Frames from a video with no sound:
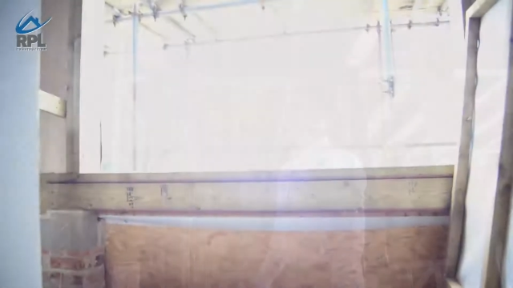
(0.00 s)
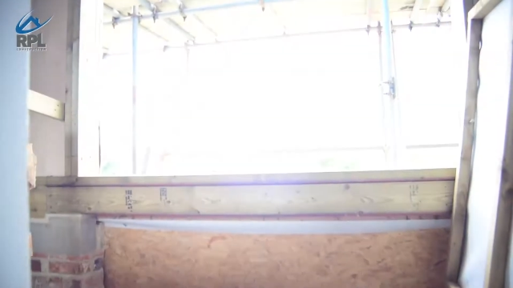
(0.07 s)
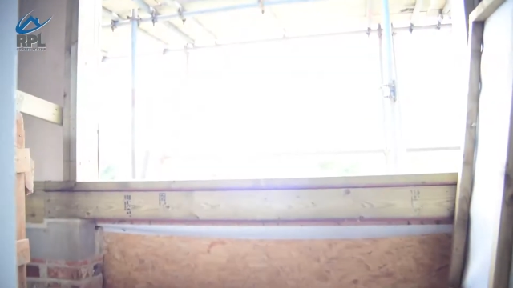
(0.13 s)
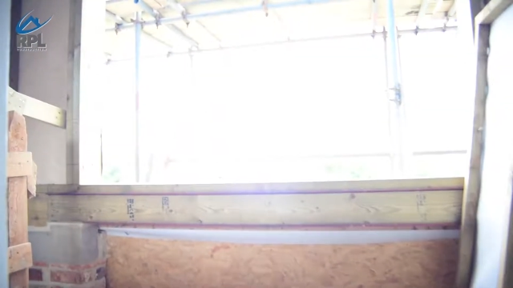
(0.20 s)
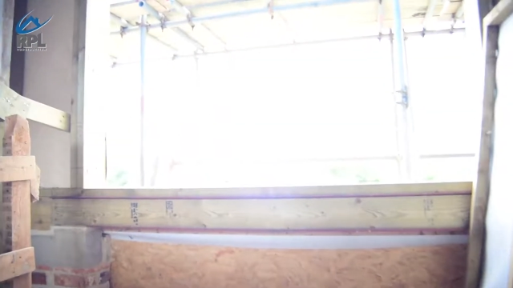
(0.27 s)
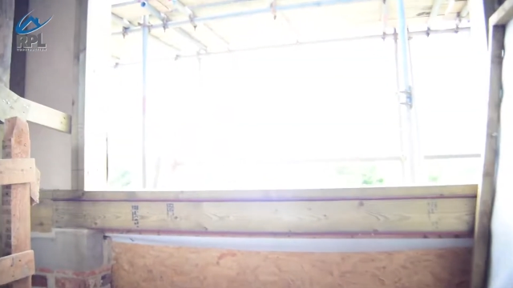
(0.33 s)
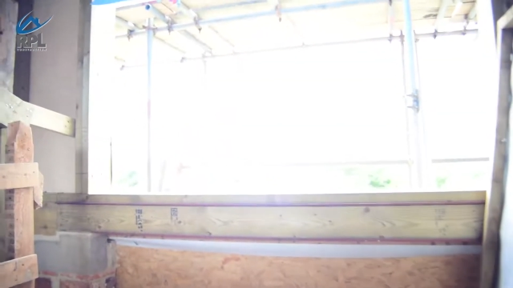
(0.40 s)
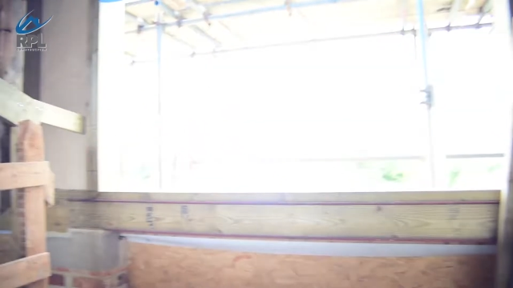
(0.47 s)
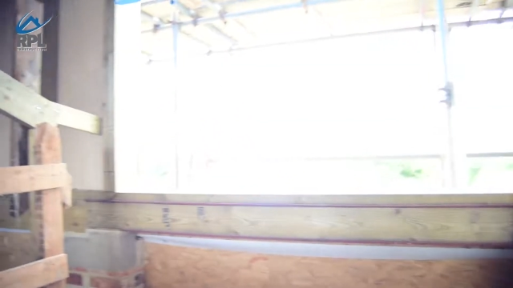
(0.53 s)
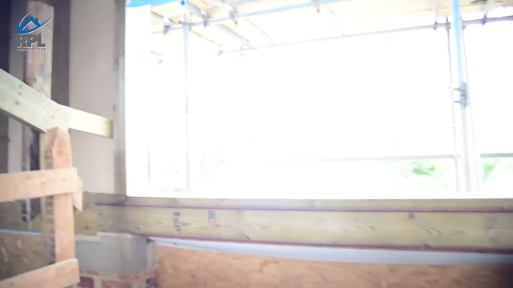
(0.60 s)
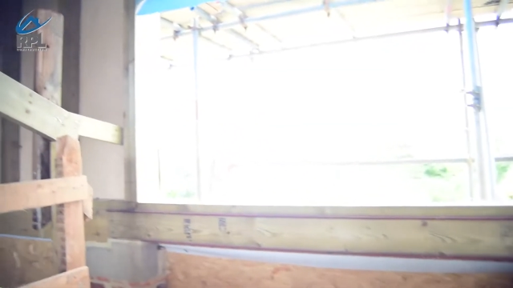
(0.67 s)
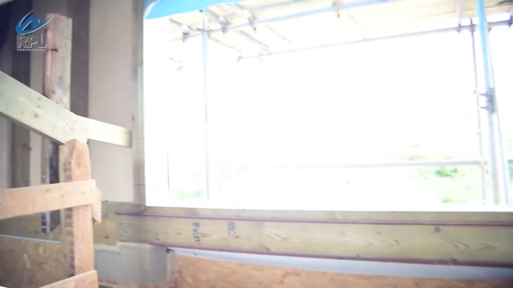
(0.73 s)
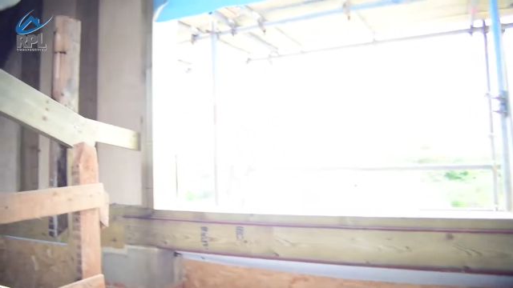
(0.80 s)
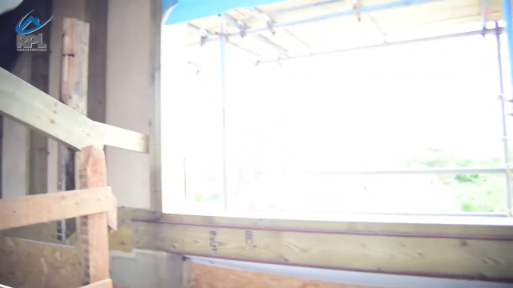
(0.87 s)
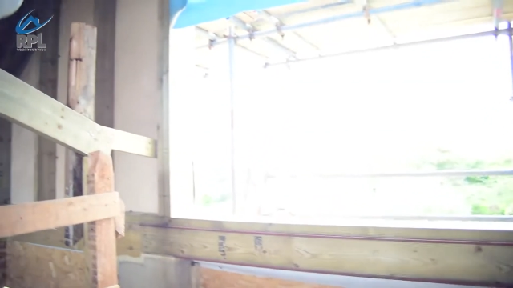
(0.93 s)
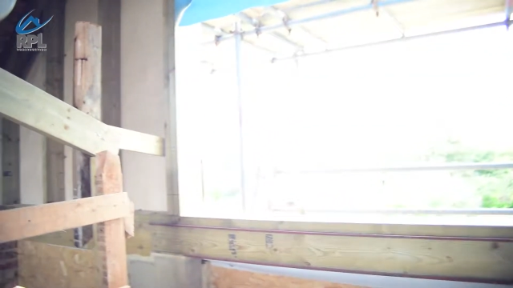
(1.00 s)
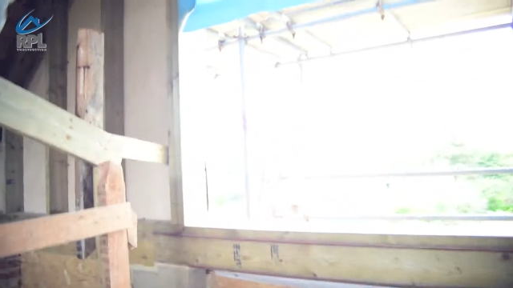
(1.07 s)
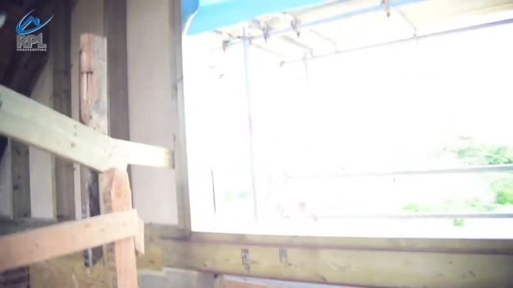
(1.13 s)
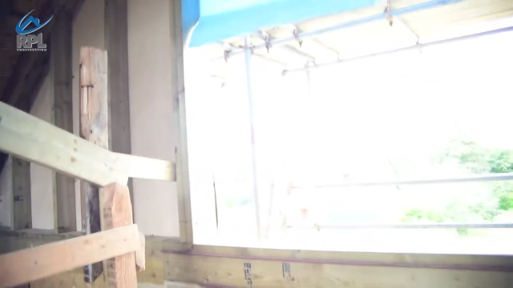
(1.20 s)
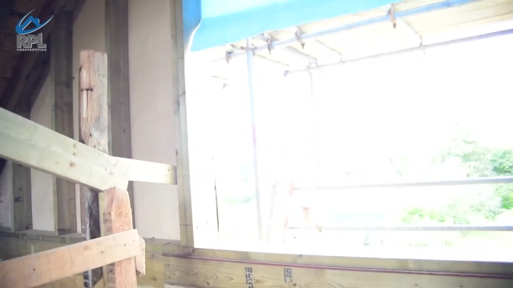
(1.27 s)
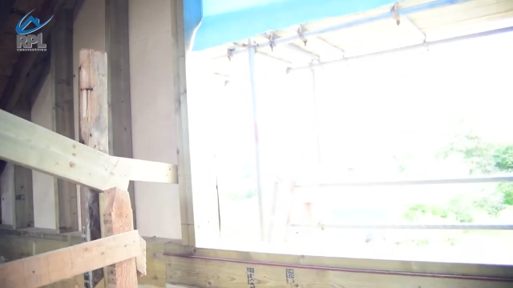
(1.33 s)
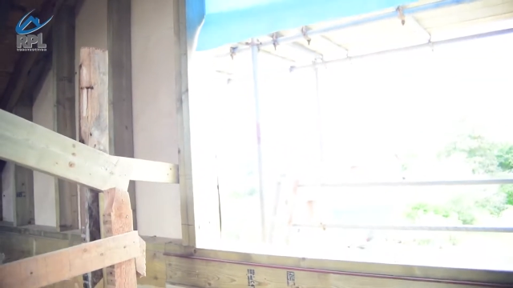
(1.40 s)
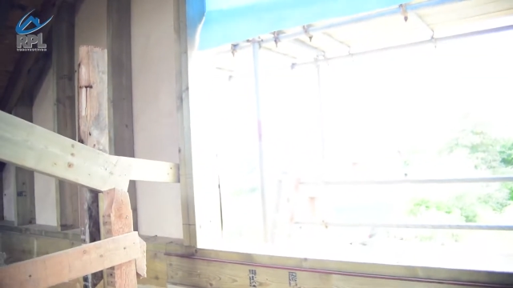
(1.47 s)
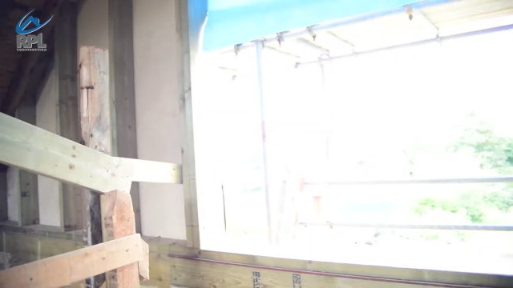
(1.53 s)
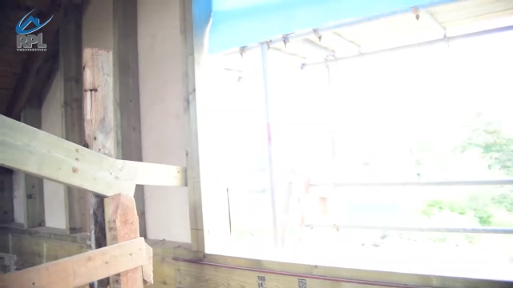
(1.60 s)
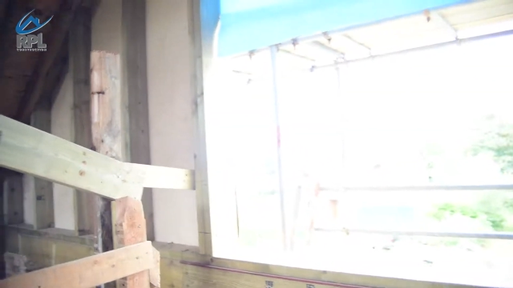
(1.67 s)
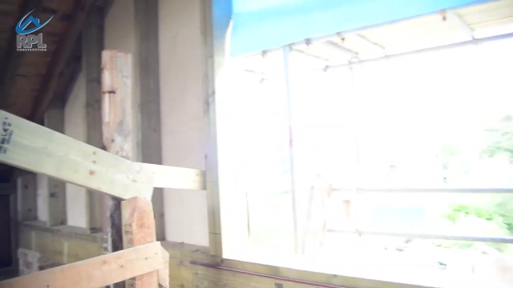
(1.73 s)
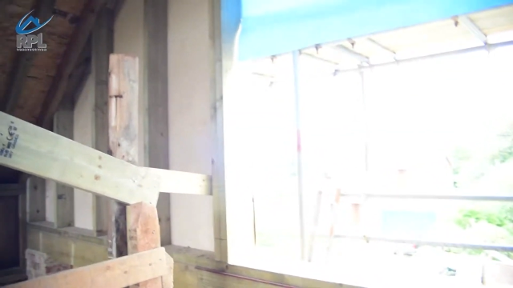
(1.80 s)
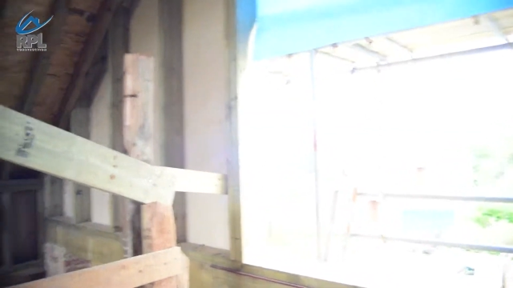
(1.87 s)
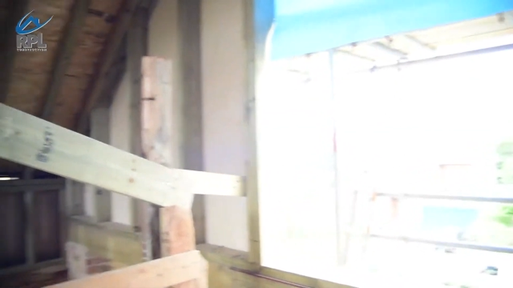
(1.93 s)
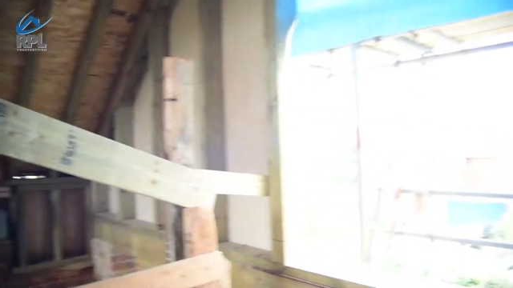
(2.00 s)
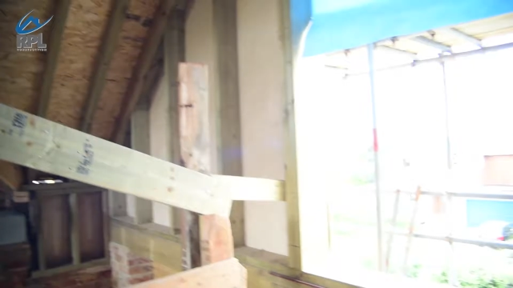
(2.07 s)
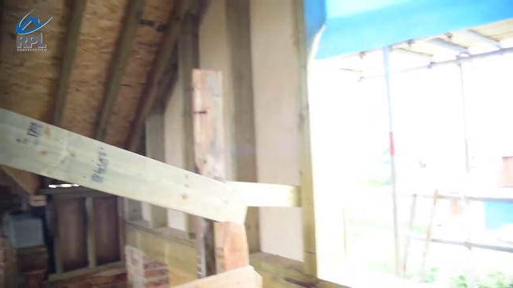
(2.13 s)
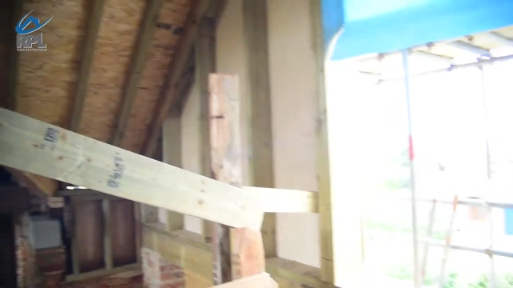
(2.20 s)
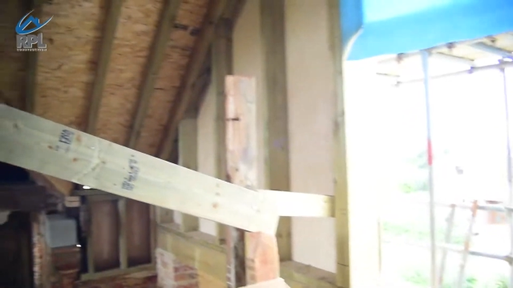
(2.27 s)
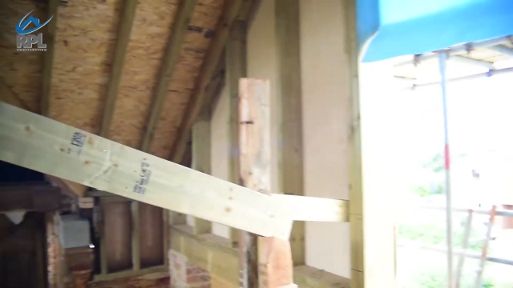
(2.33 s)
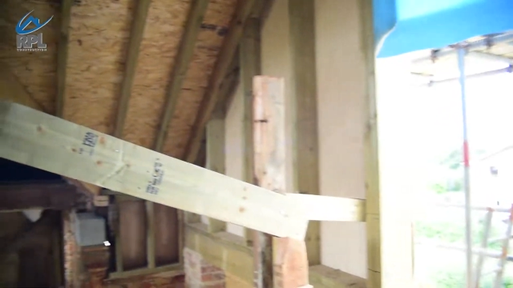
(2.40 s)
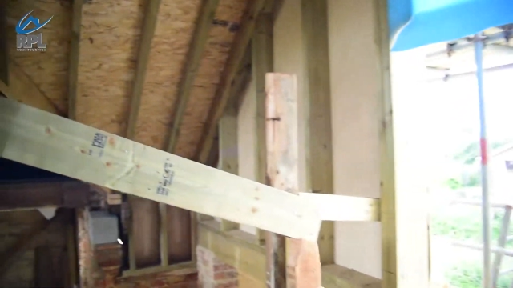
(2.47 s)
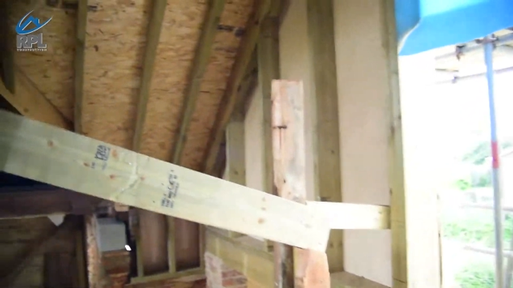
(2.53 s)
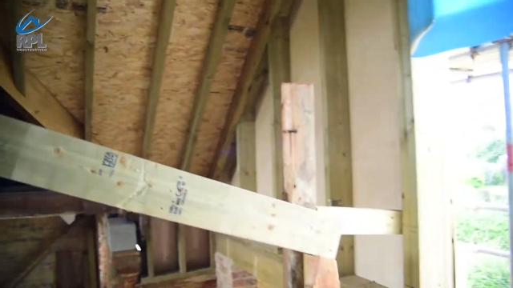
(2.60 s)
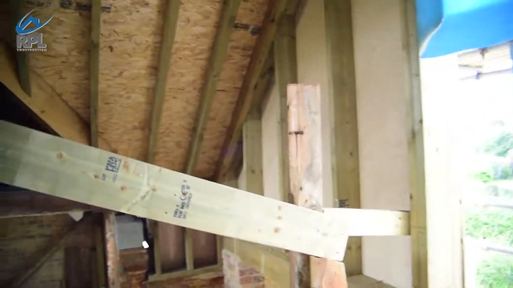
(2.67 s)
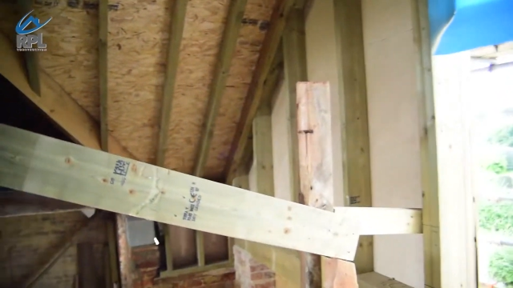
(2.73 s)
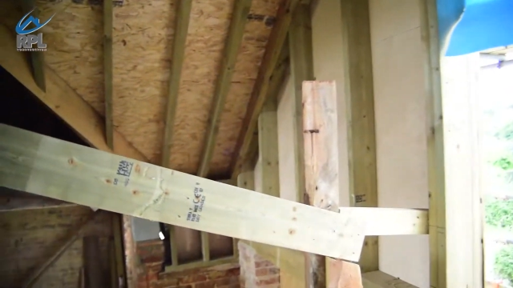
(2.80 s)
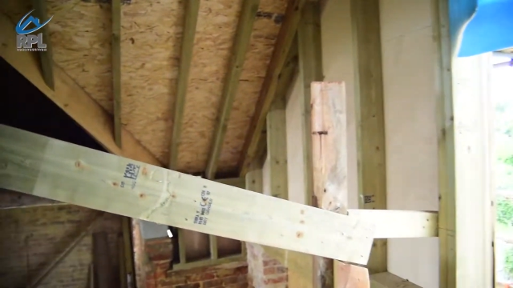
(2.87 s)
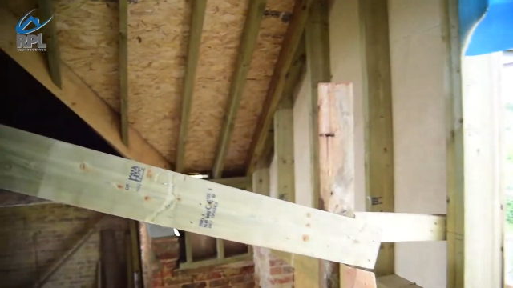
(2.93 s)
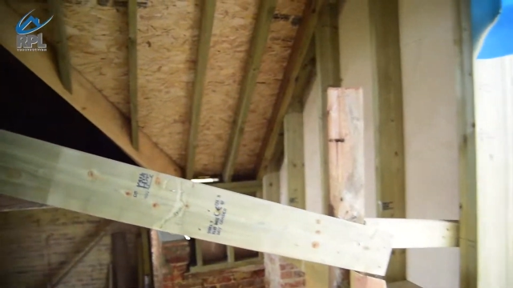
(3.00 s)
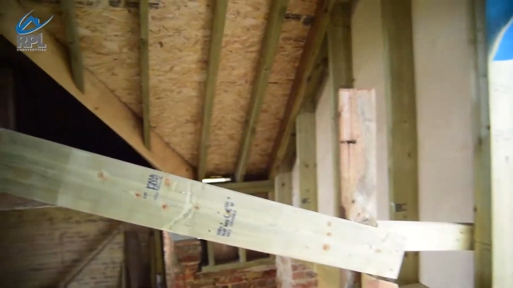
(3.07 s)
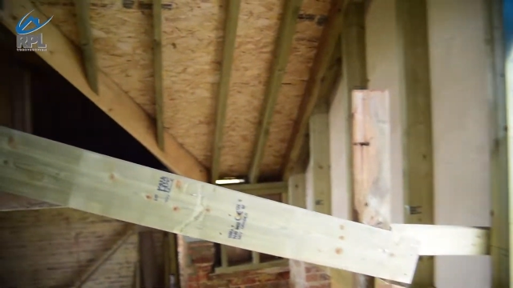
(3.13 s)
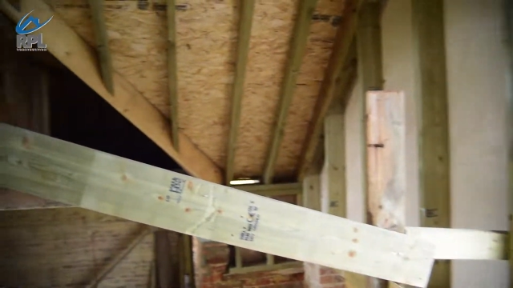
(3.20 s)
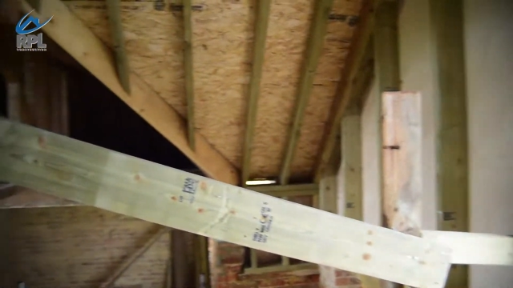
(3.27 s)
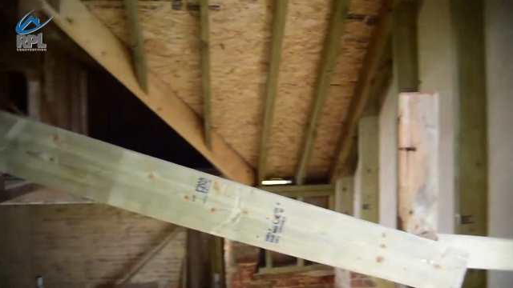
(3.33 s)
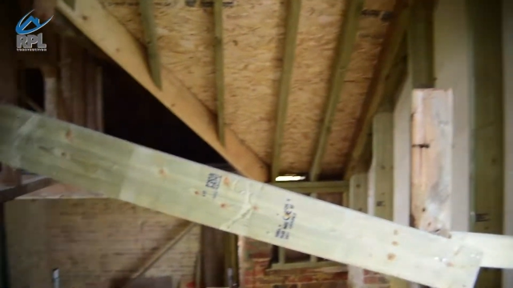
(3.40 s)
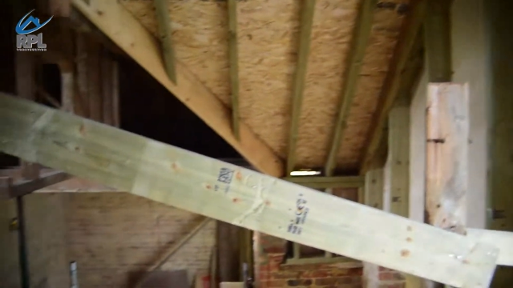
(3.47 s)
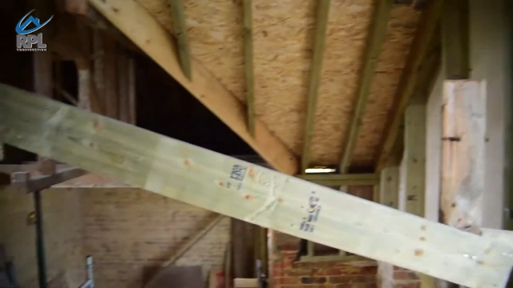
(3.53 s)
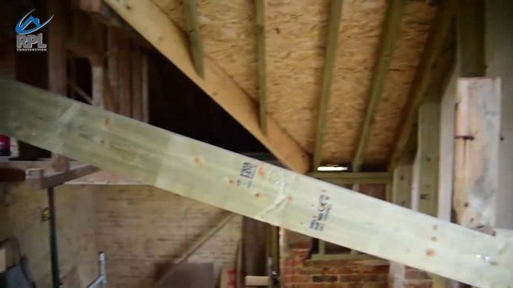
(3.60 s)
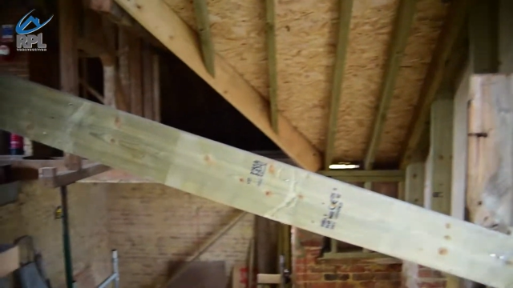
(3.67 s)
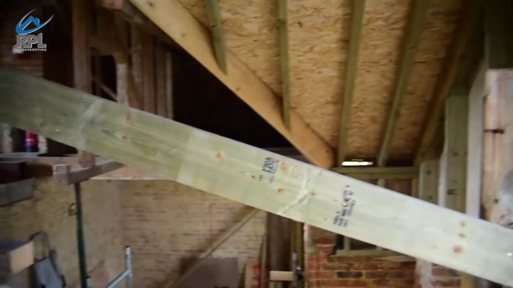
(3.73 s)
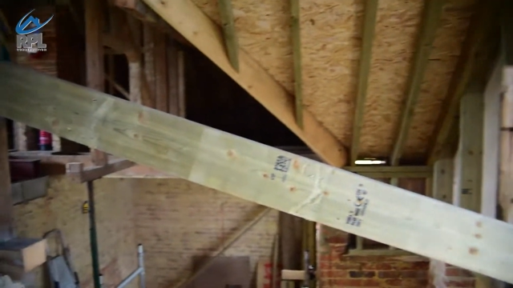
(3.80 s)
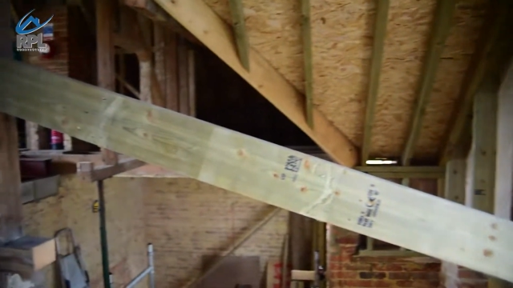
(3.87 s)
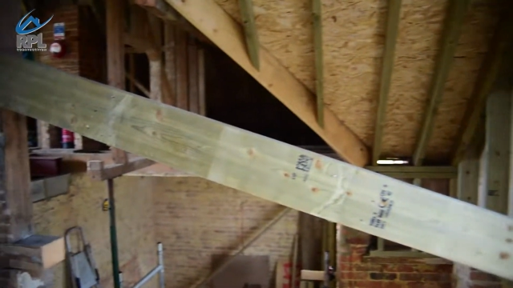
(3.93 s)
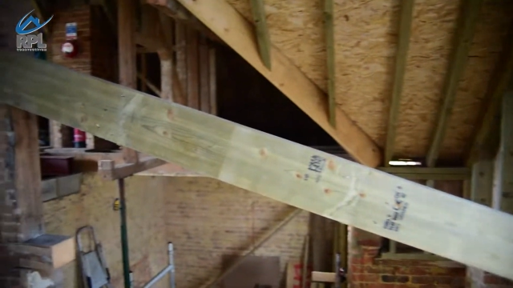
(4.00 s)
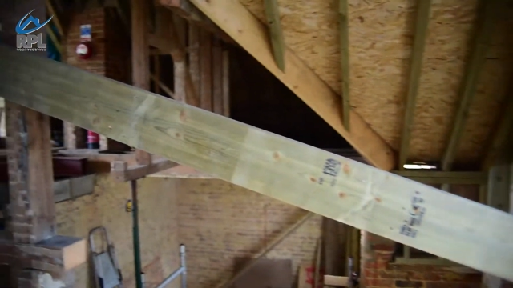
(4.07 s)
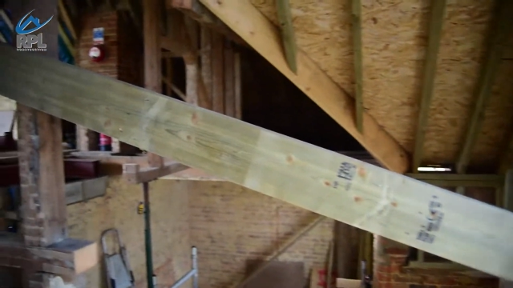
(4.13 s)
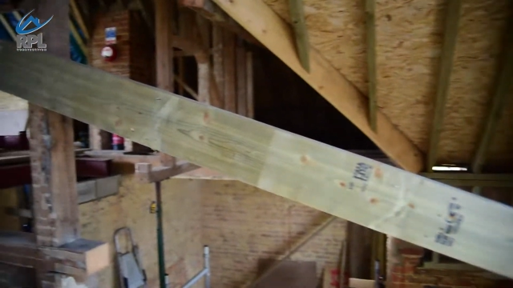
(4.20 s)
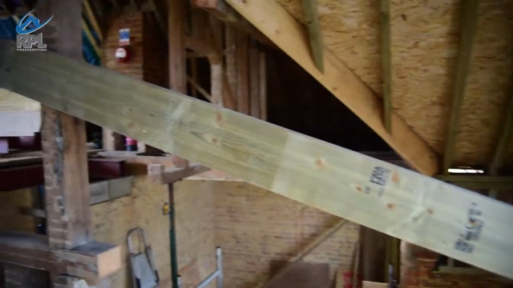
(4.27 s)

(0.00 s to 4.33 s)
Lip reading: Nobody's mouth can be seen.